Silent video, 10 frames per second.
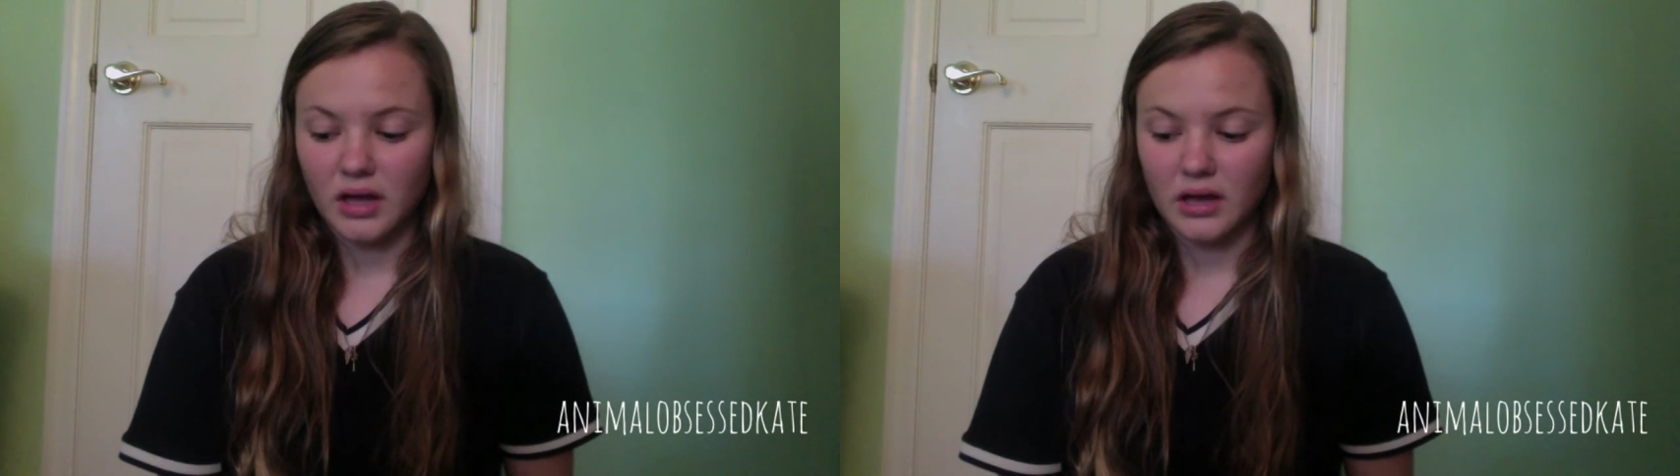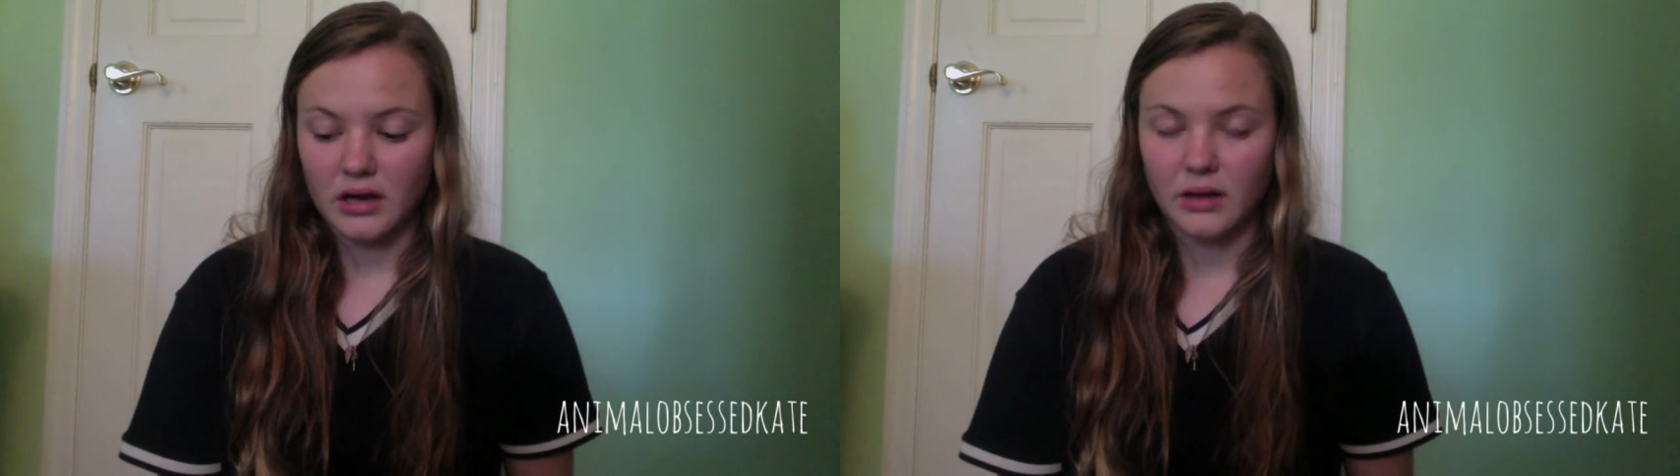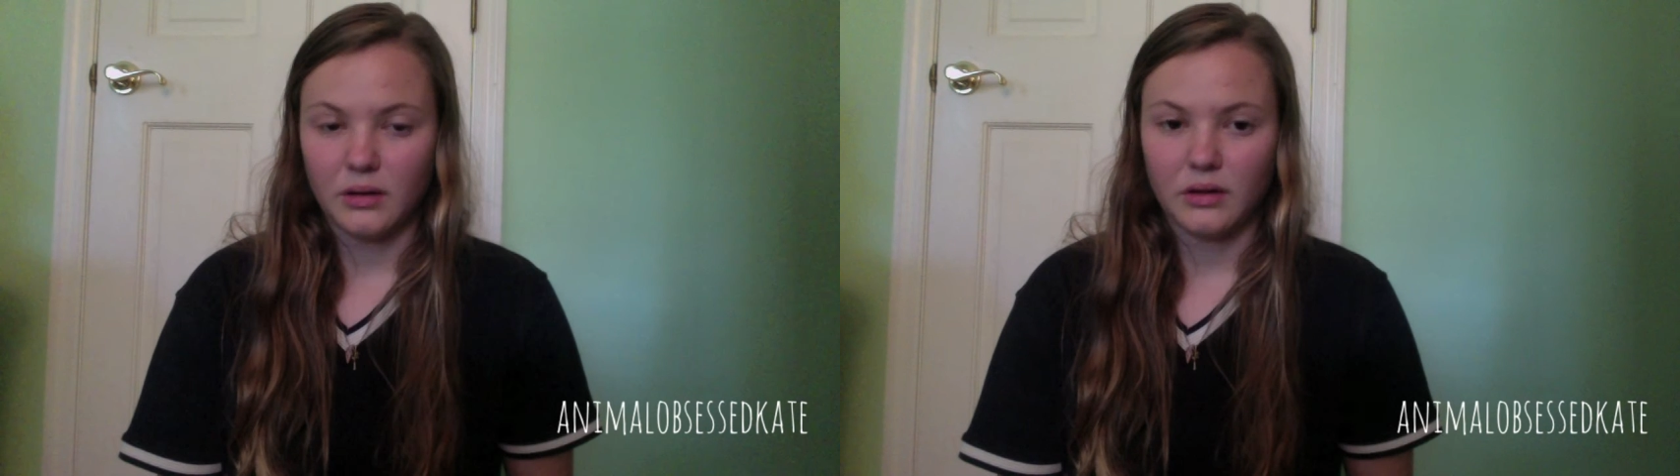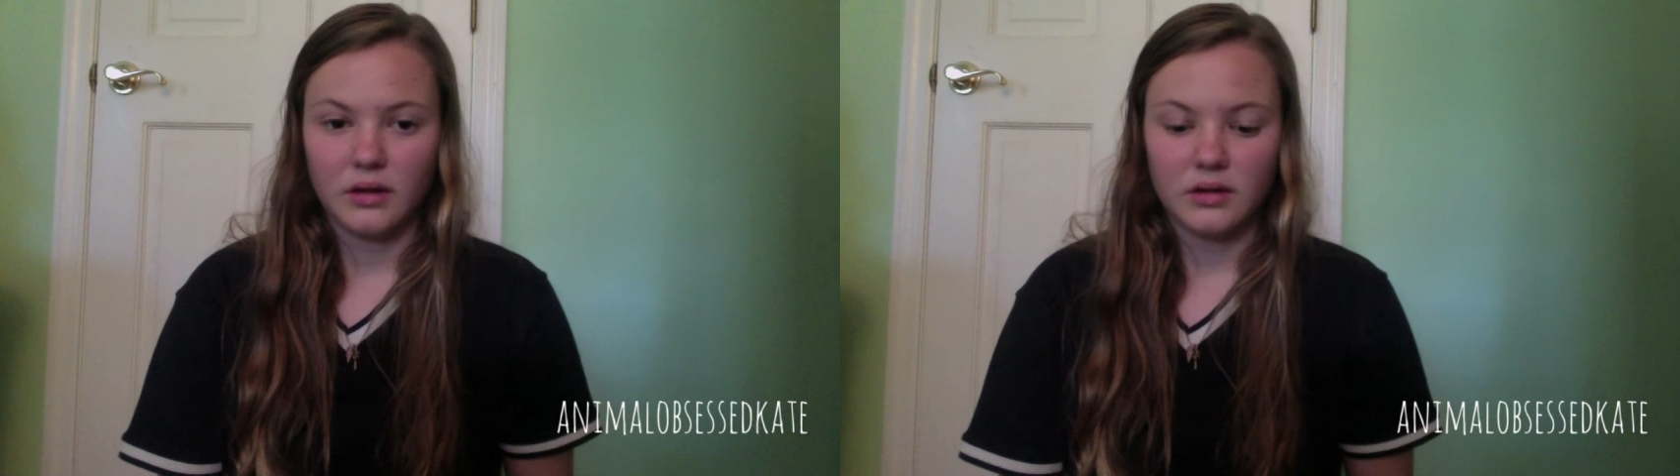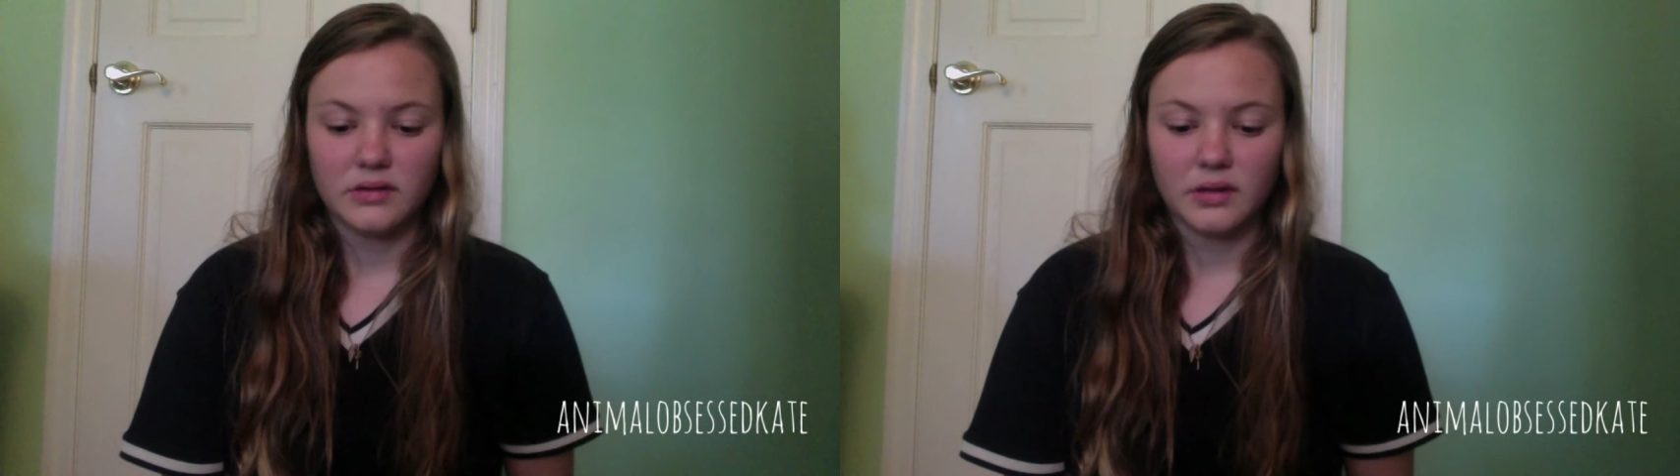and I
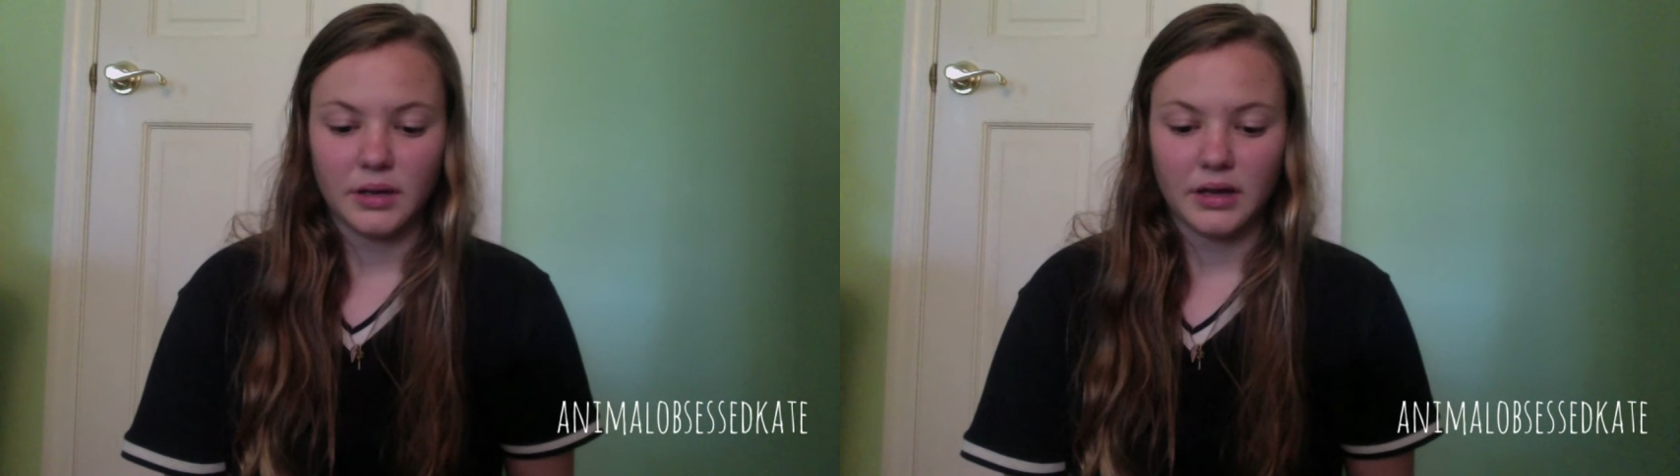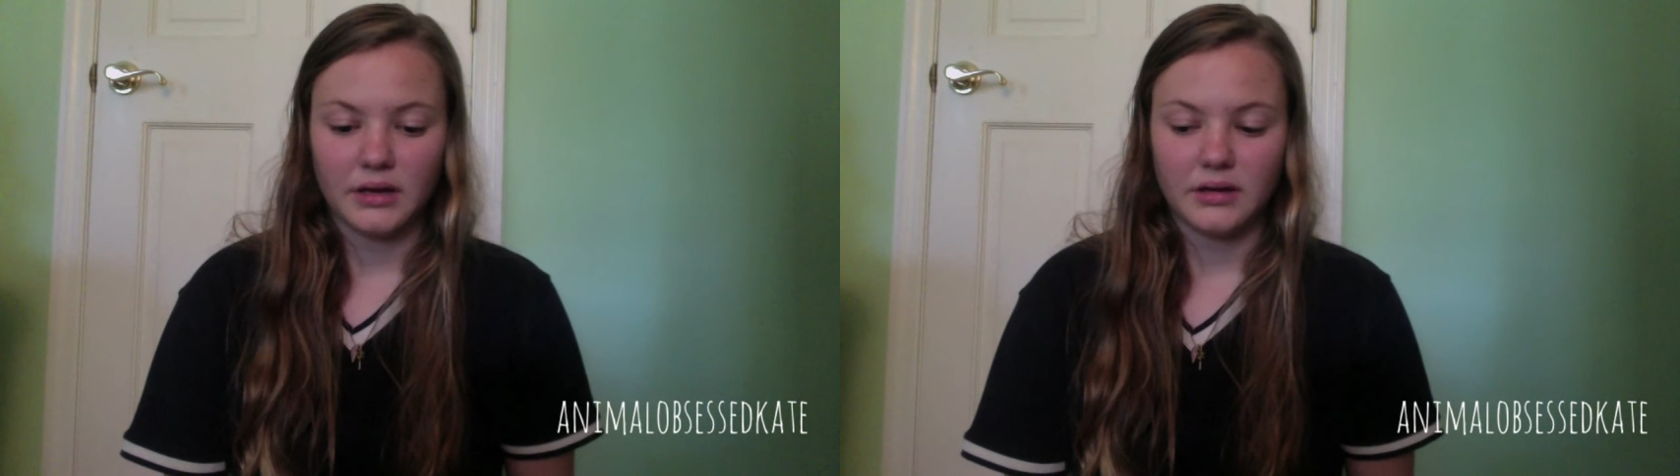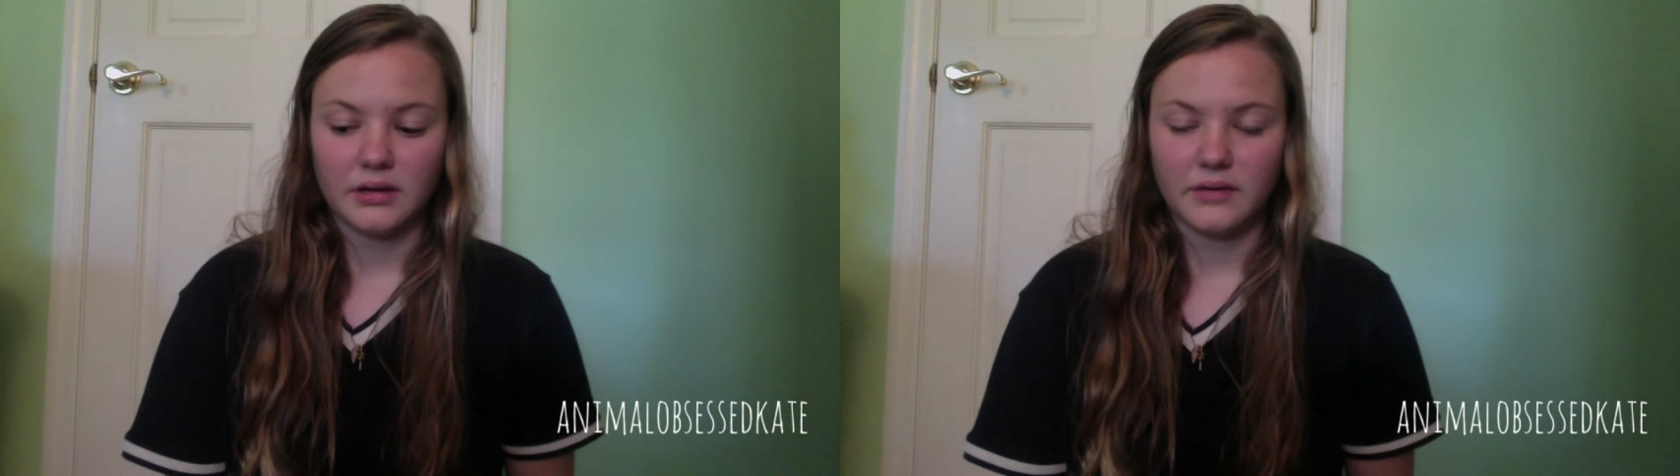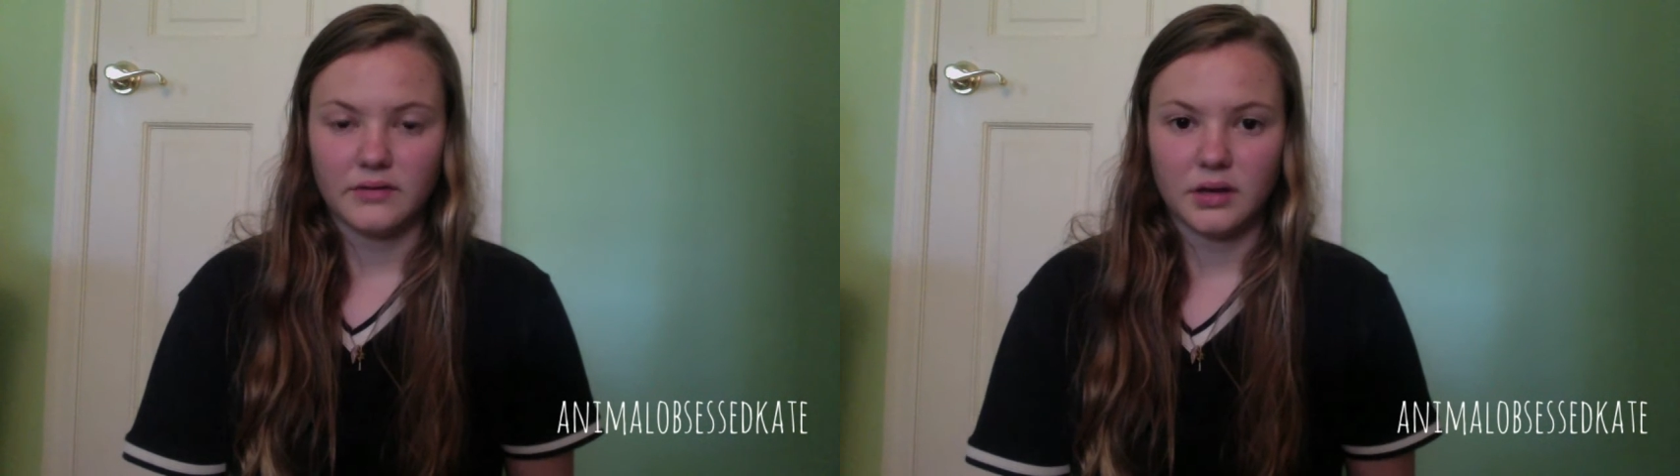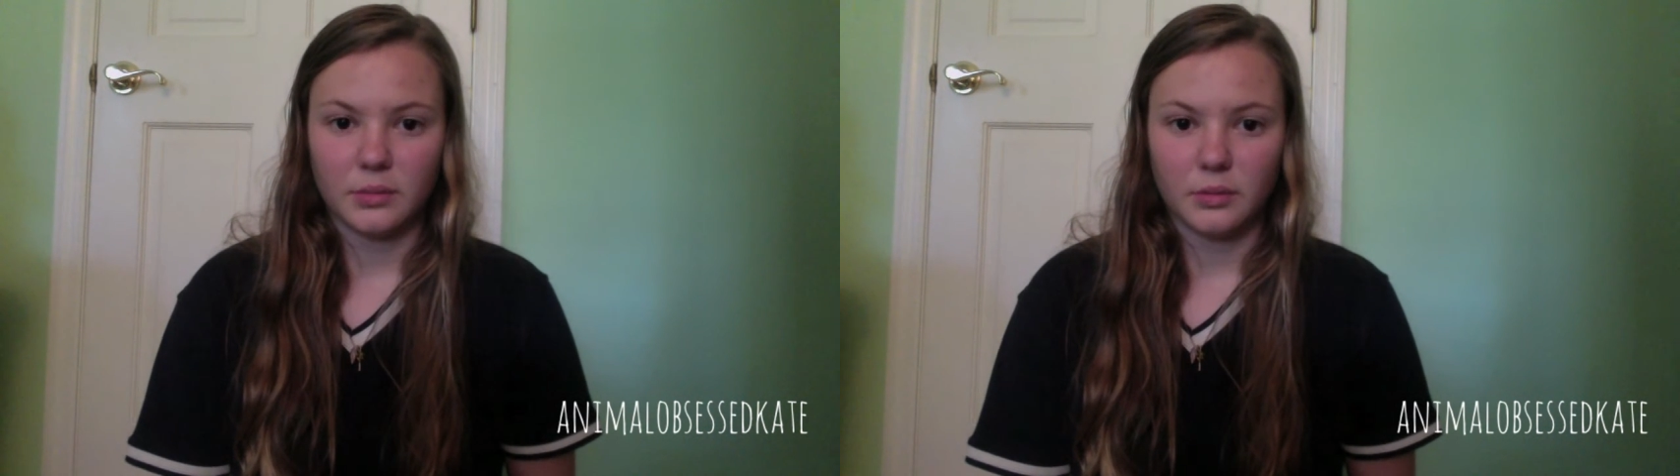stuck my hand in, lifted
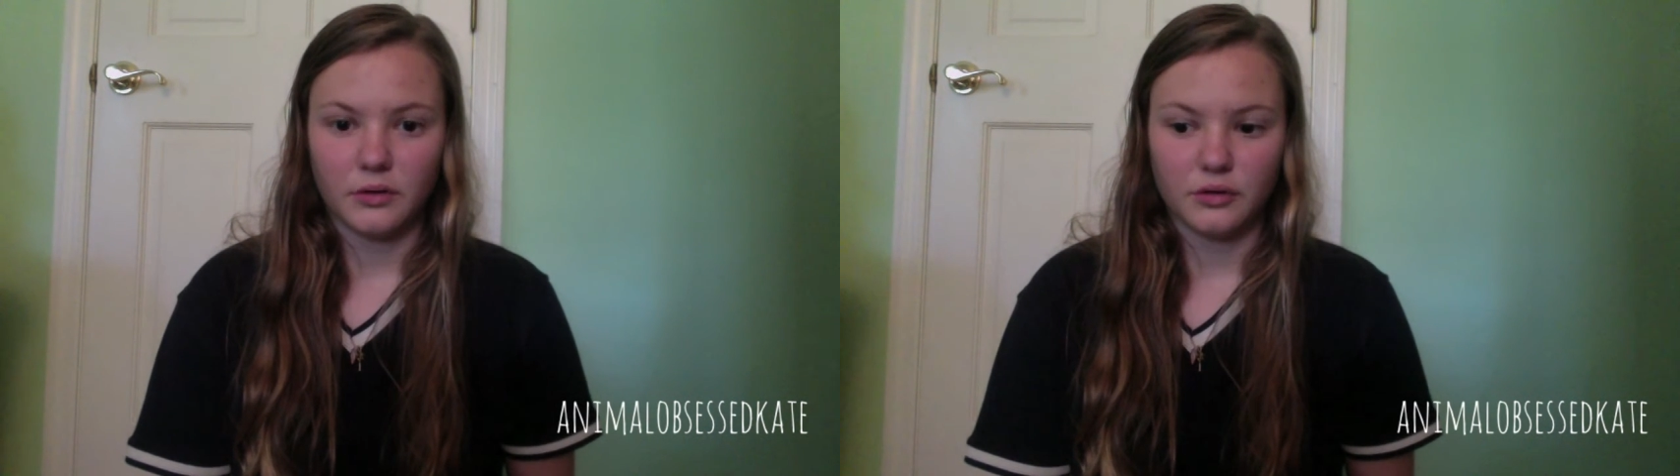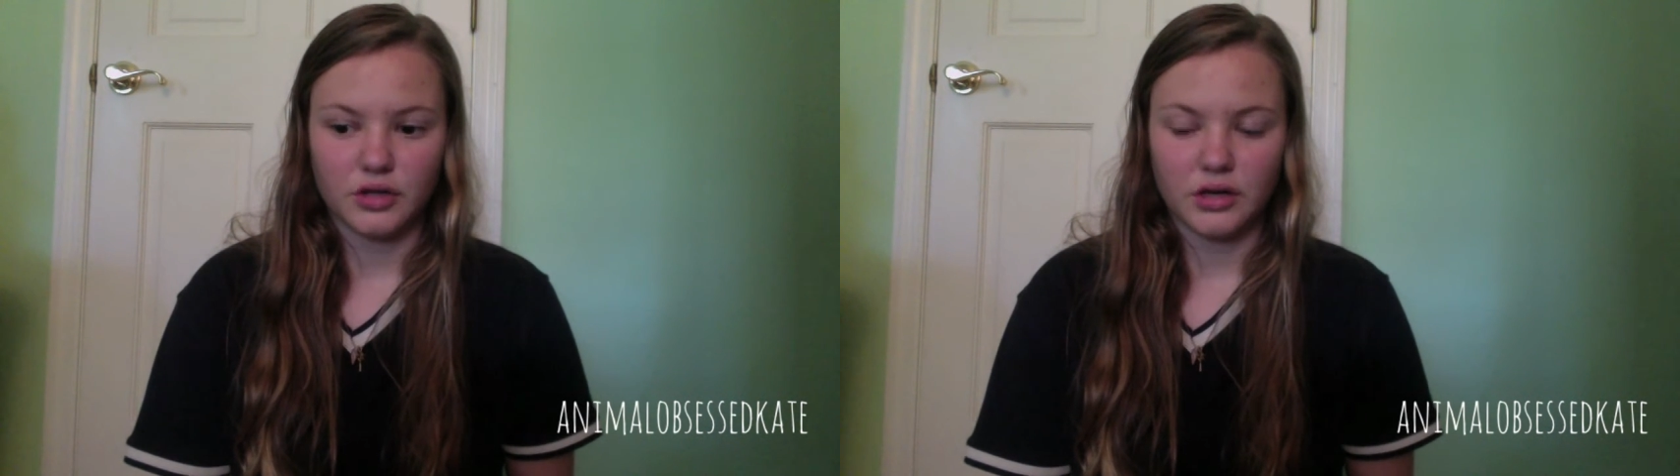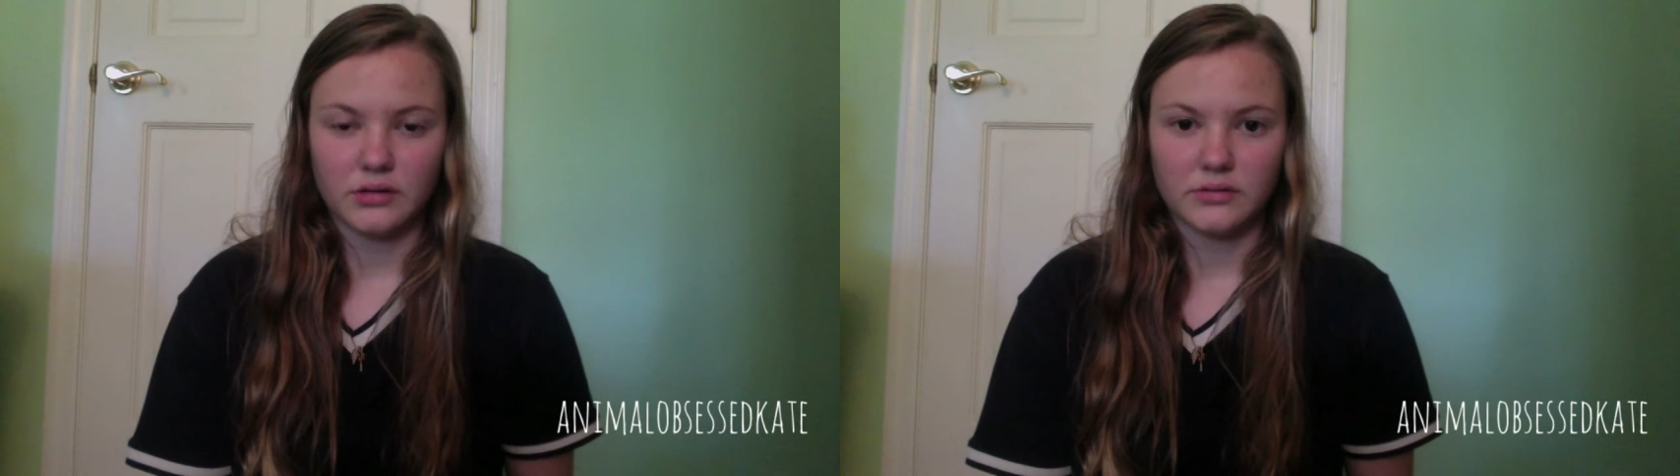up all the shells.